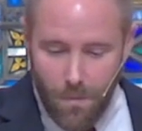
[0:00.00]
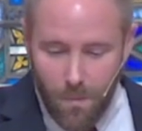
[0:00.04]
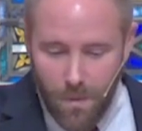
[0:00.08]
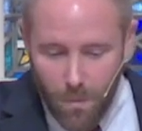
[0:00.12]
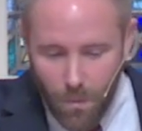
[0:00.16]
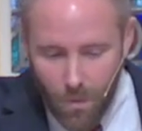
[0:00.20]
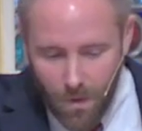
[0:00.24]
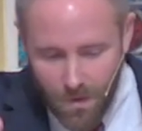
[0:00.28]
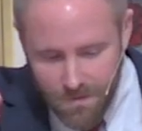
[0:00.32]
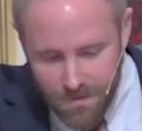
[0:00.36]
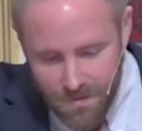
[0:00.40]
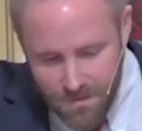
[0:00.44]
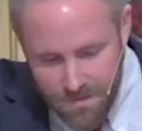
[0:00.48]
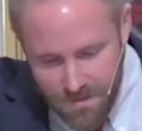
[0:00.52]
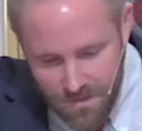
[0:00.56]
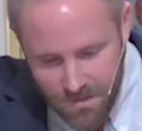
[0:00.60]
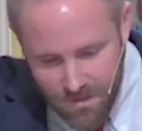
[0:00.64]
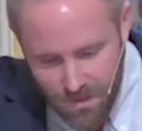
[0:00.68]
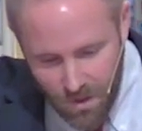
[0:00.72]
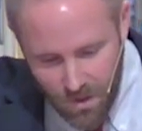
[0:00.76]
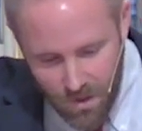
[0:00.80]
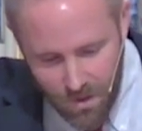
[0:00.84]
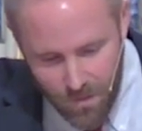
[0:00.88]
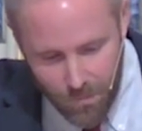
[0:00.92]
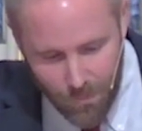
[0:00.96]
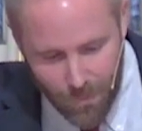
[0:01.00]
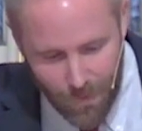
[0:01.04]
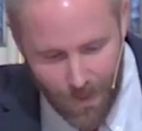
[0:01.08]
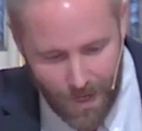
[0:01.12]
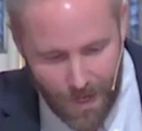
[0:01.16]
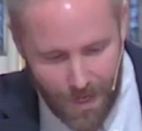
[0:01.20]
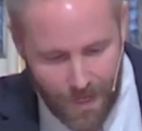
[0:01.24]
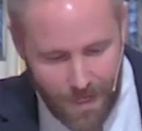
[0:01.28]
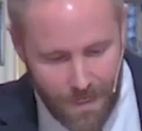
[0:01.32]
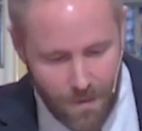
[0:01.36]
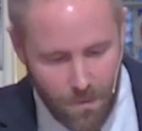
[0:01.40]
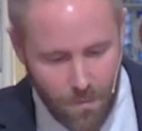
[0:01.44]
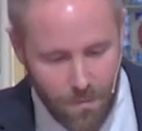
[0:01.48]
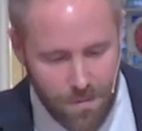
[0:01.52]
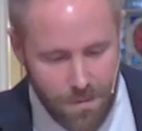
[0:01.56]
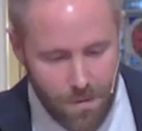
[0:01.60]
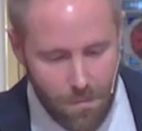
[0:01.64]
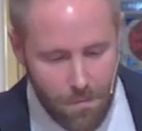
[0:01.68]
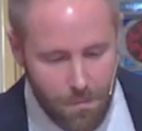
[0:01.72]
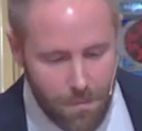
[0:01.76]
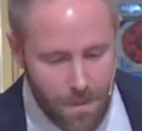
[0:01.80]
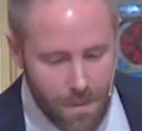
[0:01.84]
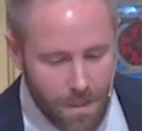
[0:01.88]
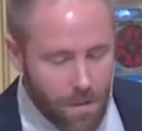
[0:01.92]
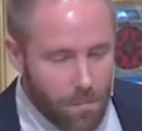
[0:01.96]
Yet we want to skirt by
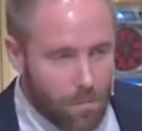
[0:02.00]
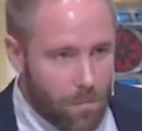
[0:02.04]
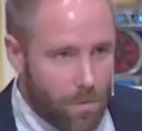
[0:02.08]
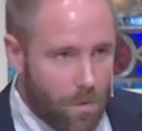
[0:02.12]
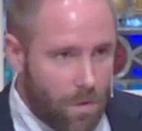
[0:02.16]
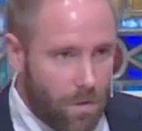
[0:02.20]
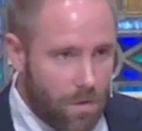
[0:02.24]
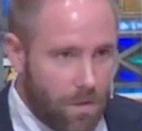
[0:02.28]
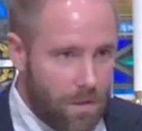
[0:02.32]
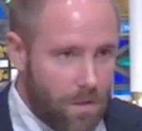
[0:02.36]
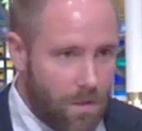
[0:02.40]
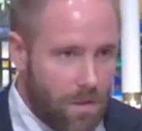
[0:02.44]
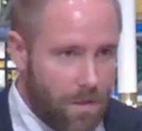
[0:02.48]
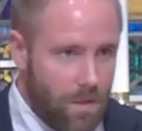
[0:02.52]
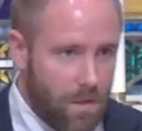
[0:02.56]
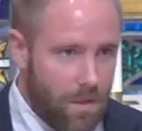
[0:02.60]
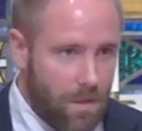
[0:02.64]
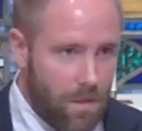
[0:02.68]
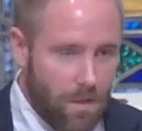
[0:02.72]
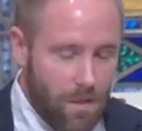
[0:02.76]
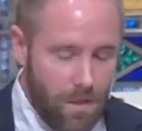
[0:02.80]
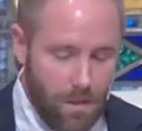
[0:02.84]
with a minimal